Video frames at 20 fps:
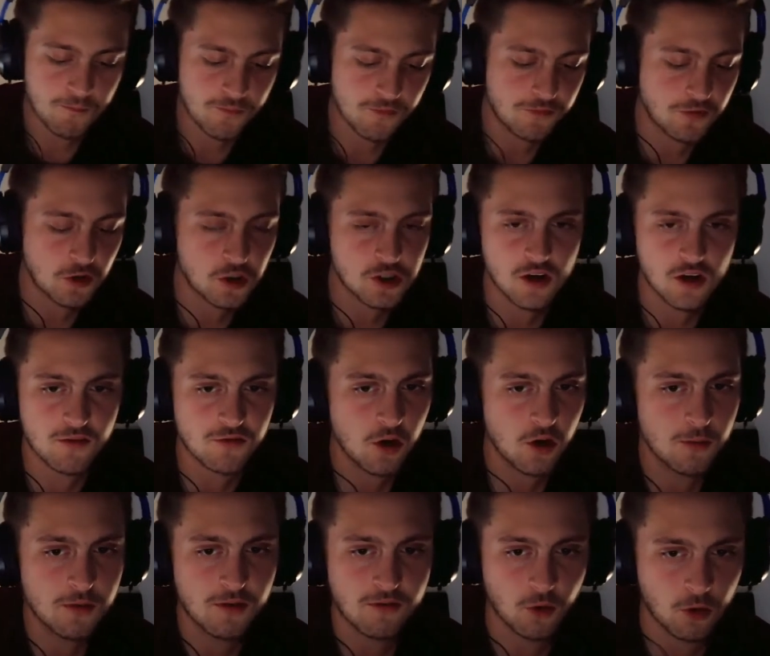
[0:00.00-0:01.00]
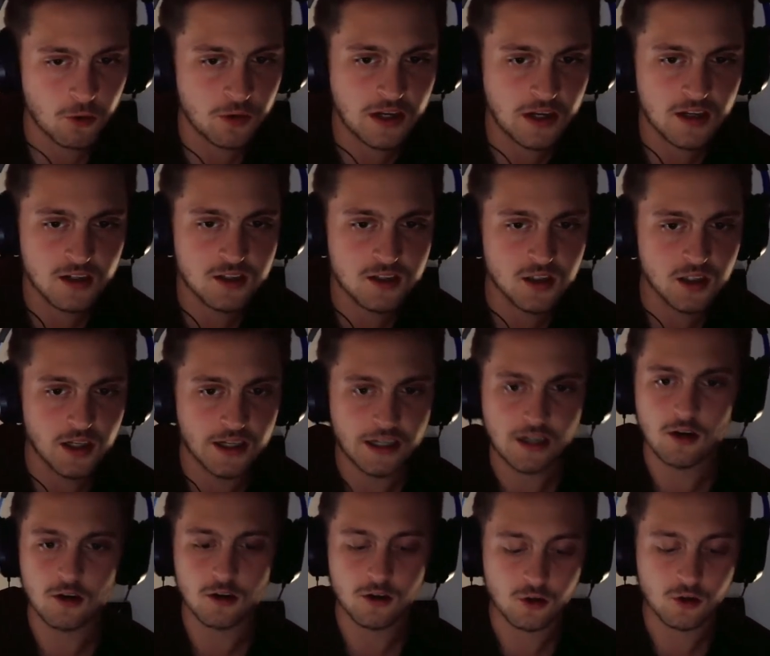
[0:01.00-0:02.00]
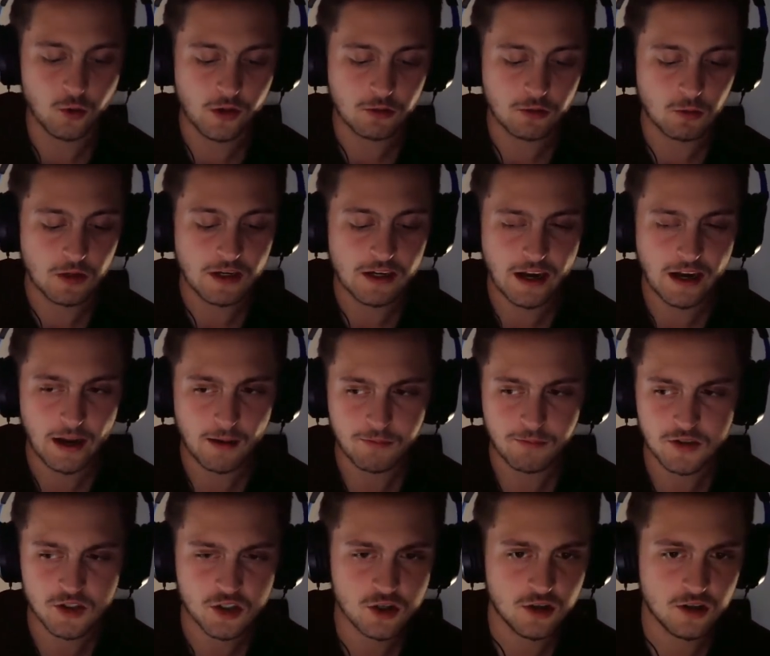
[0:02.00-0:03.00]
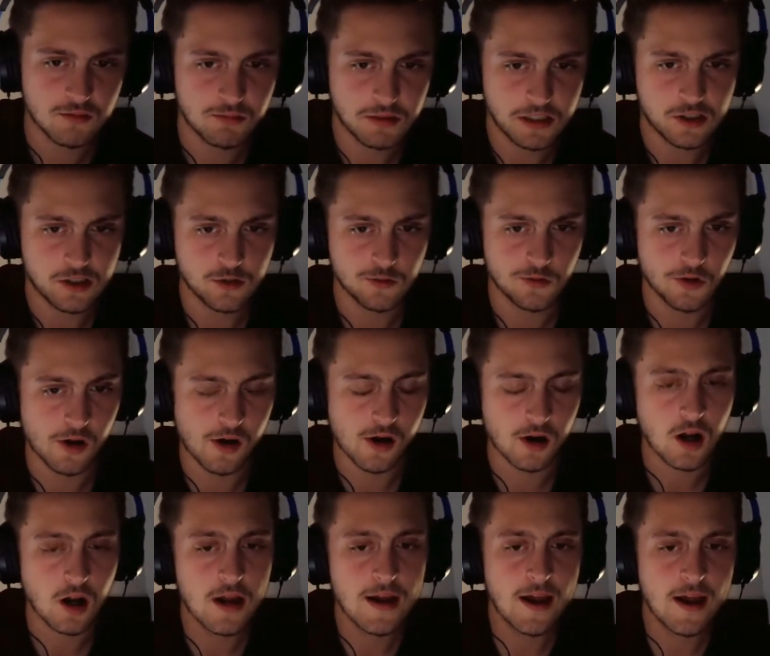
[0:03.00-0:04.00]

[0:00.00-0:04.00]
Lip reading: First off, though, before we get into like a quick recap, this shouldn't be too long.